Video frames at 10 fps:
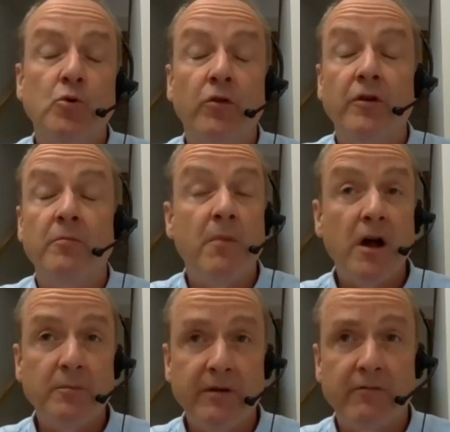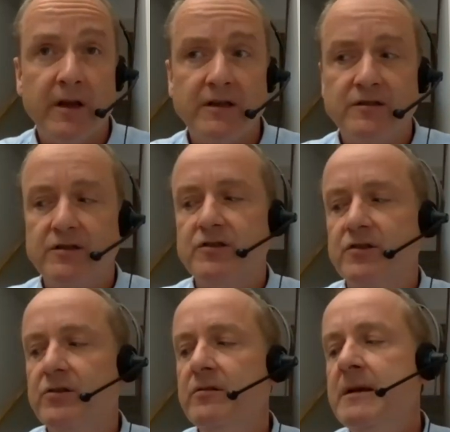or that might be related
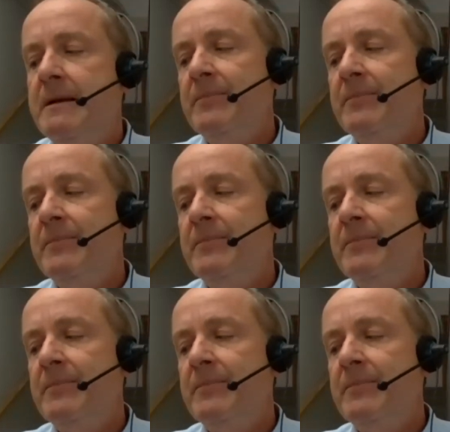to,